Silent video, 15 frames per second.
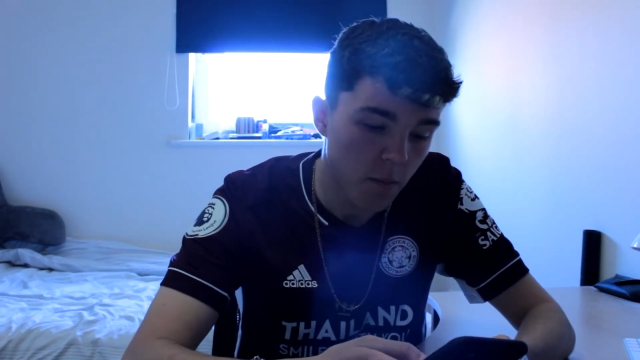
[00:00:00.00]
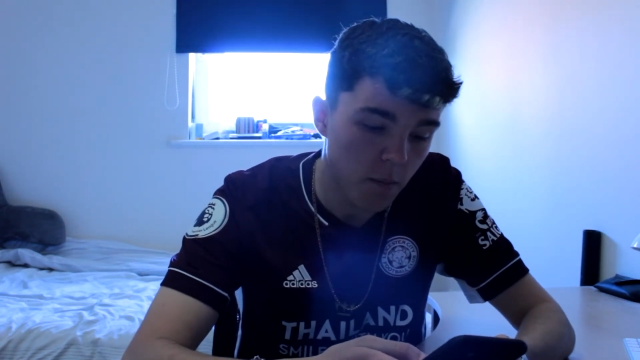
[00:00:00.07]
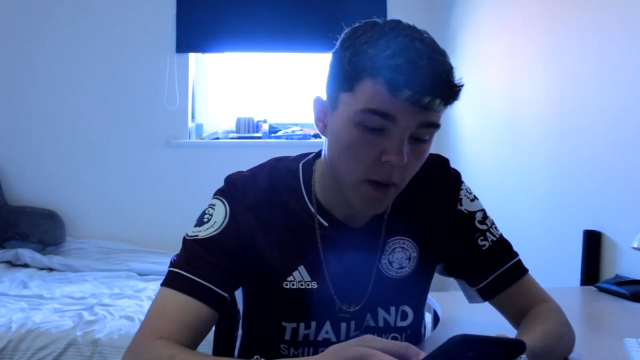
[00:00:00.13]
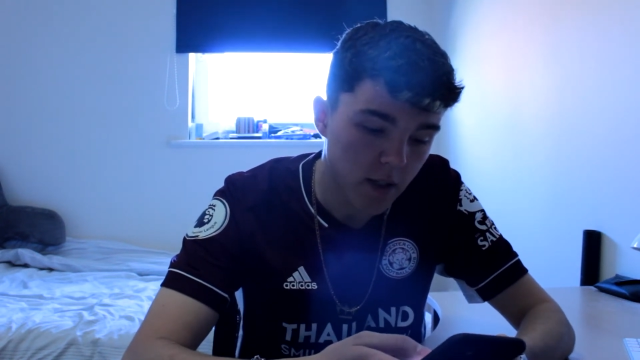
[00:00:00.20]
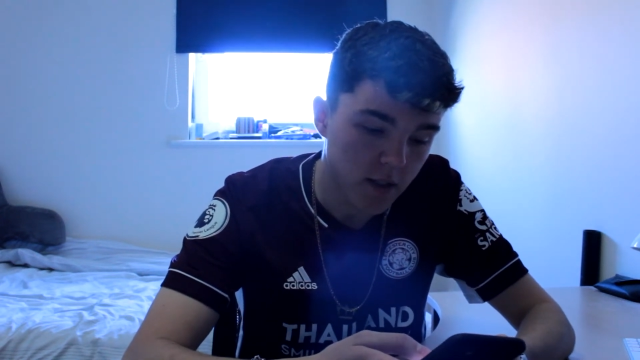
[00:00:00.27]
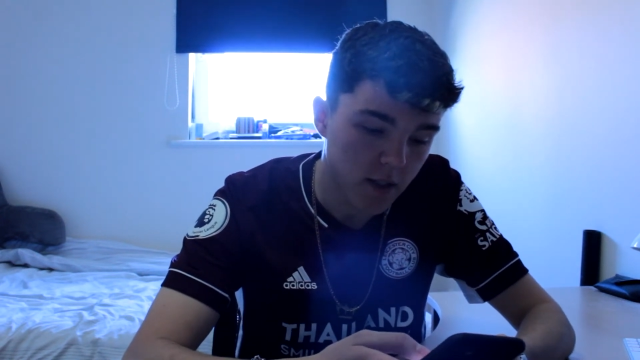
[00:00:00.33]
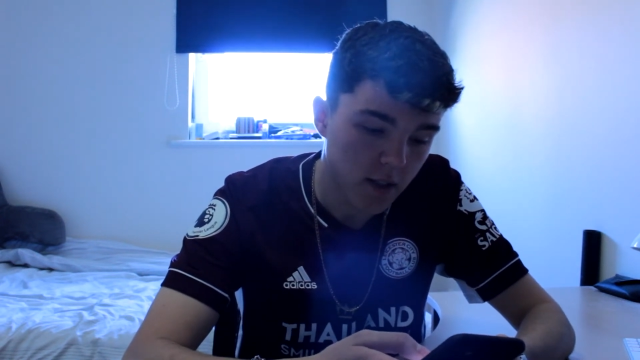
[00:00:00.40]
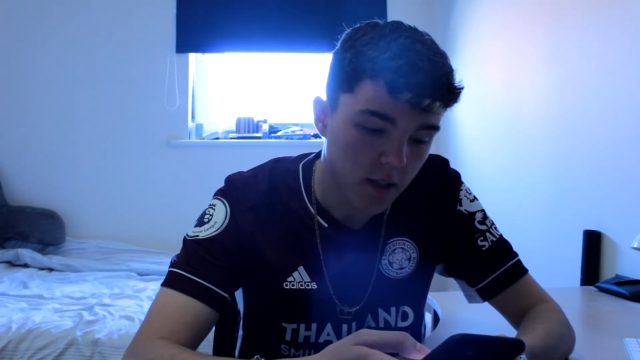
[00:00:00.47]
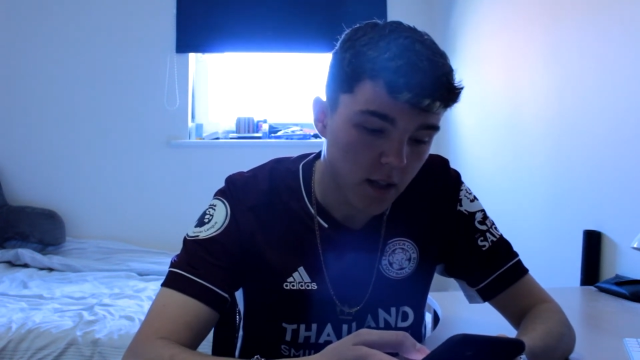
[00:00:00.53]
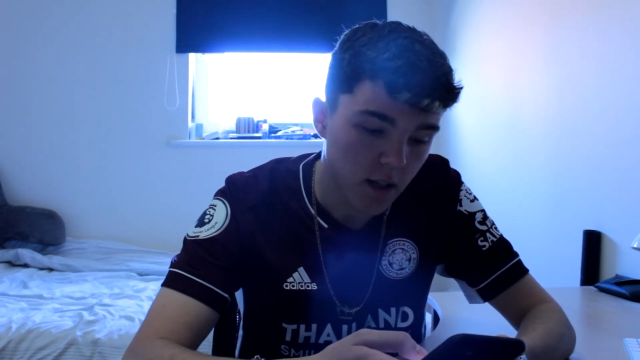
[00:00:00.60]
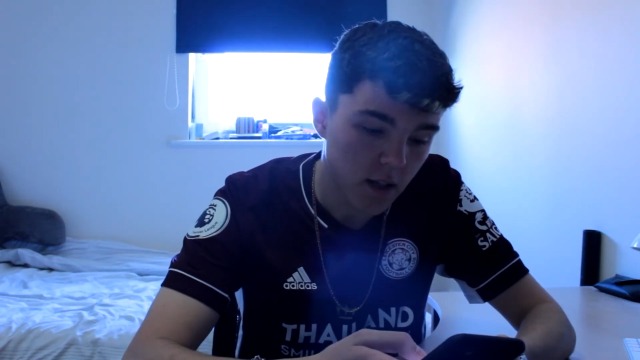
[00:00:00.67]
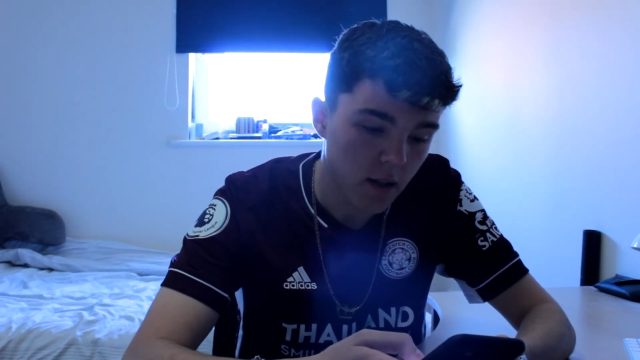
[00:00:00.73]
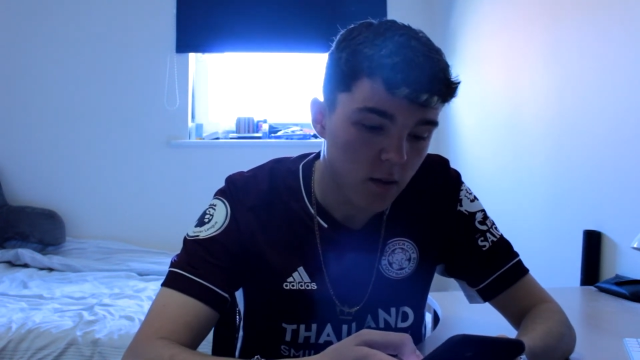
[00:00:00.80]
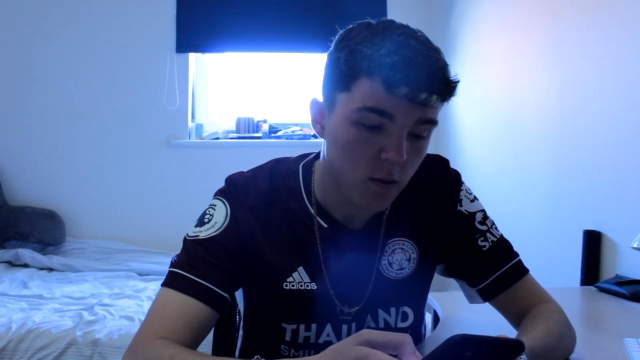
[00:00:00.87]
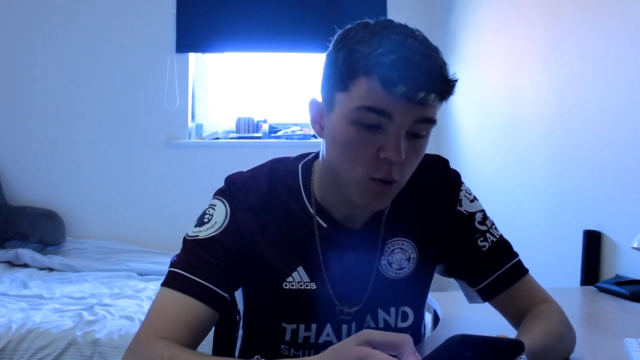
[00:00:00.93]

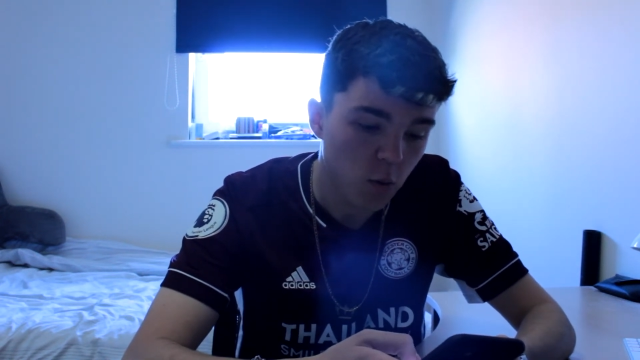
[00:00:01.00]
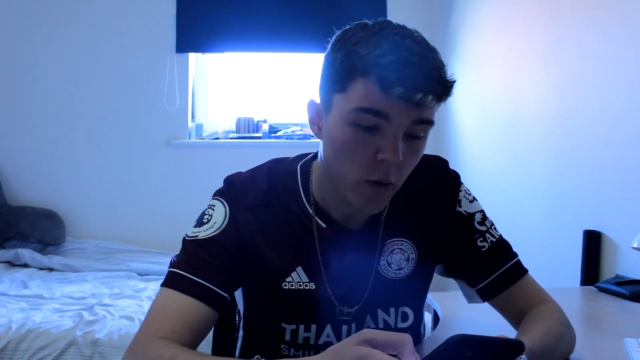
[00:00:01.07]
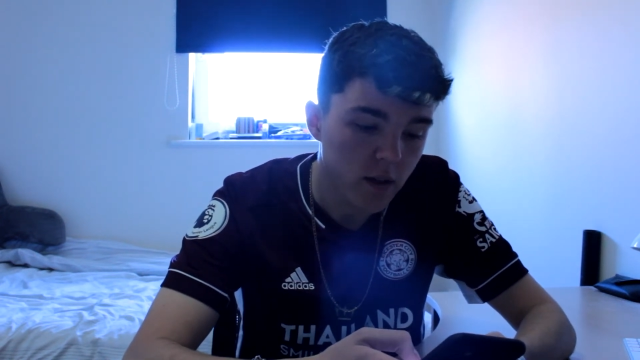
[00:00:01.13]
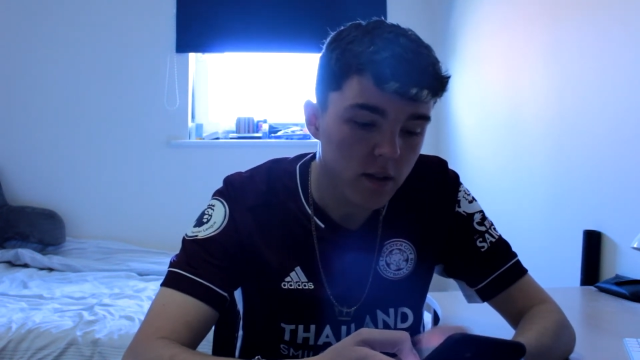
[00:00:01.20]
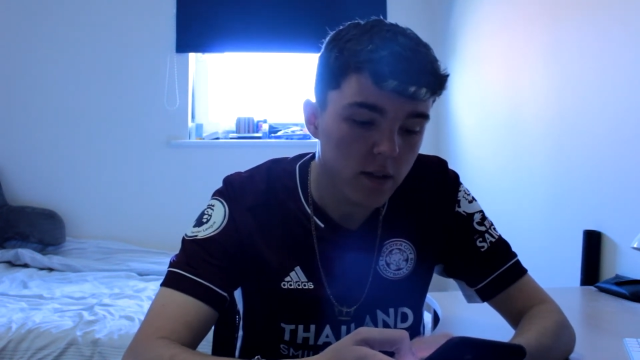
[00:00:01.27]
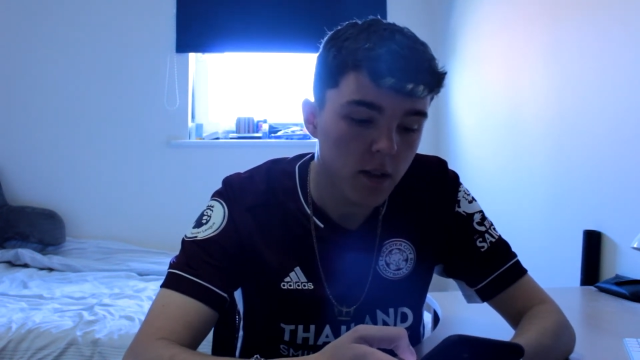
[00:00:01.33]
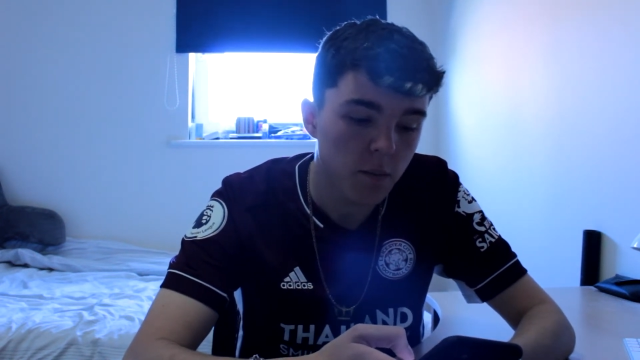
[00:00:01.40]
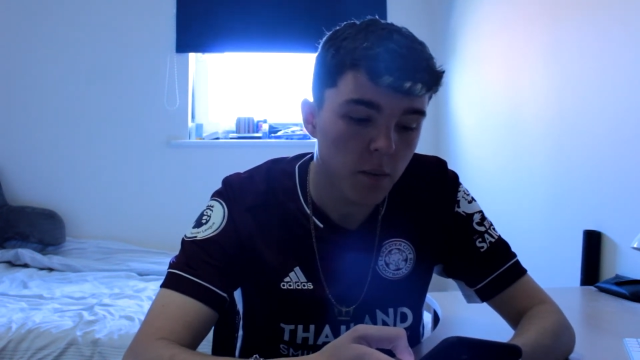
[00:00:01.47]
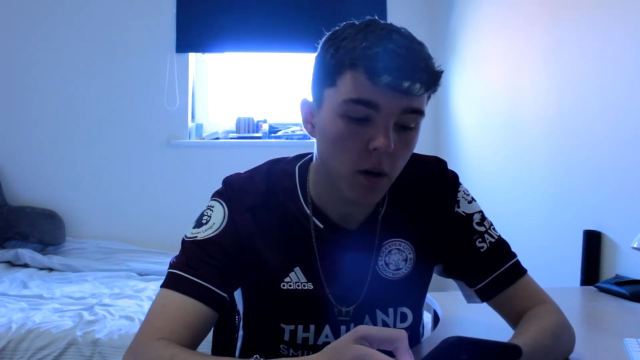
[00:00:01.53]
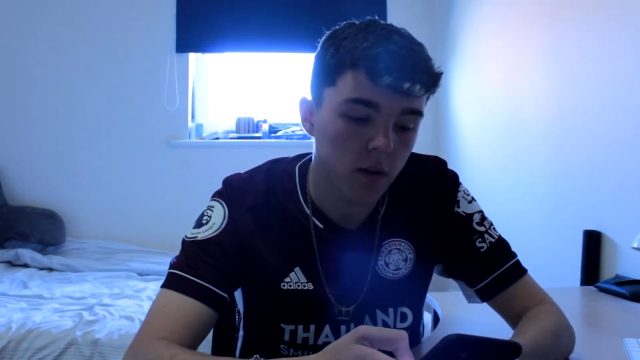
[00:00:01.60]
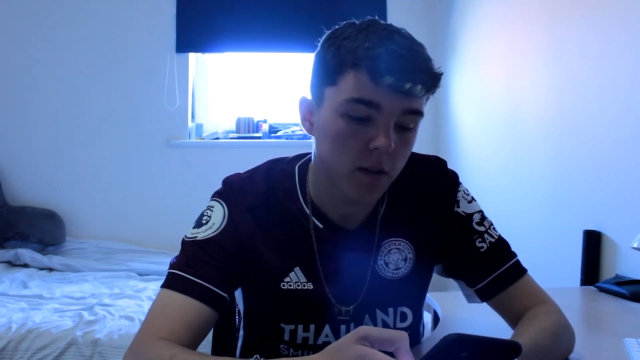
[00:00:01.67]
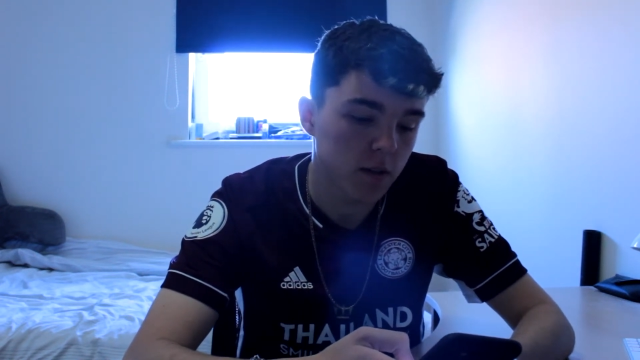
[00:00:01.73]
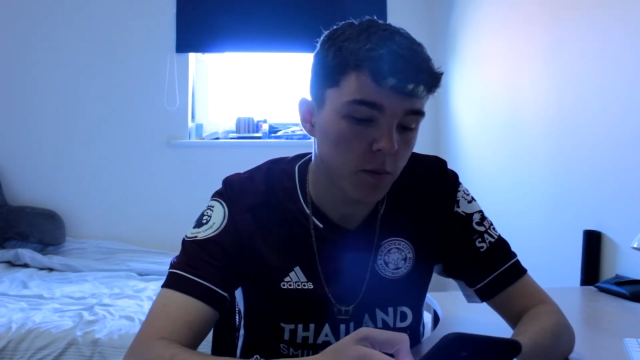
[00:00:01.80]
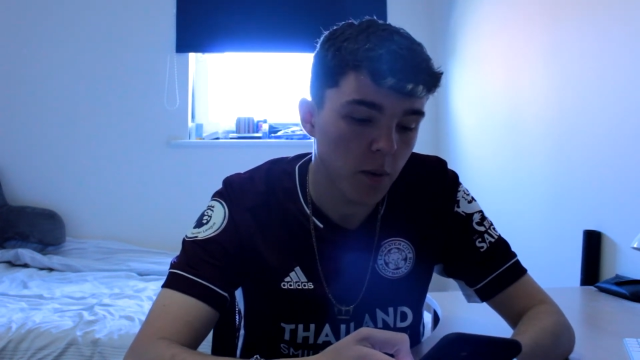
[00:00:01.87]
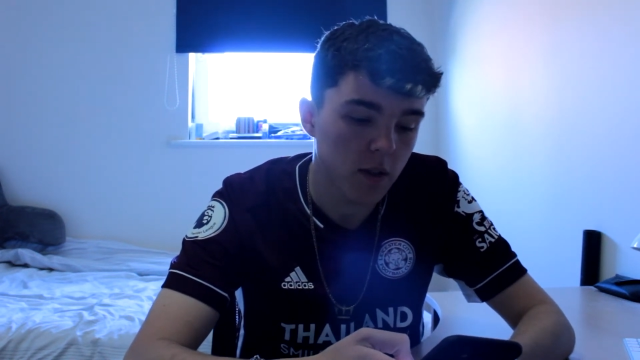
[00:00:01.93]
basically 20
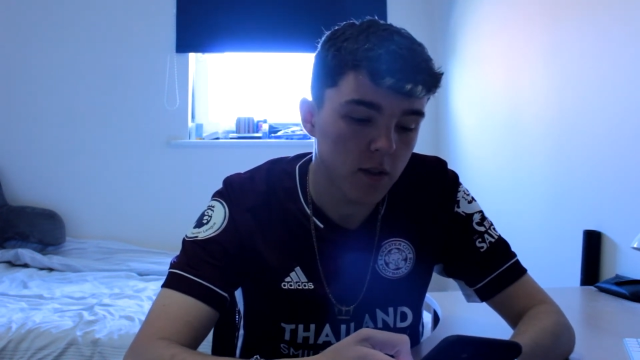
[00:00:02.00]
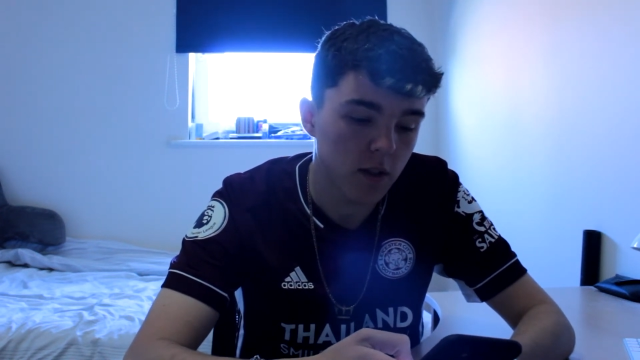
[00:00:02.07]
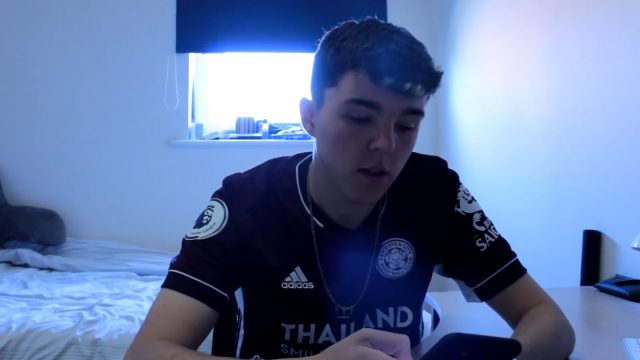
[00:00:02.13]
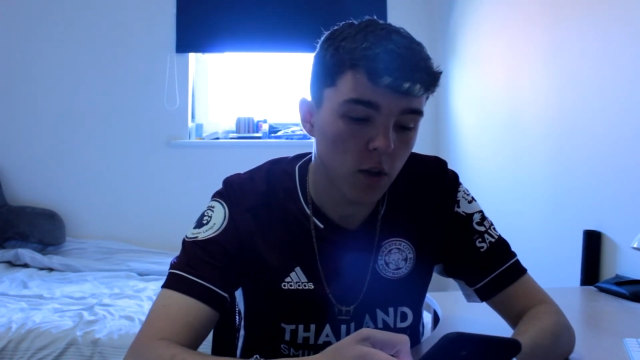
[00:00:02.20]
participating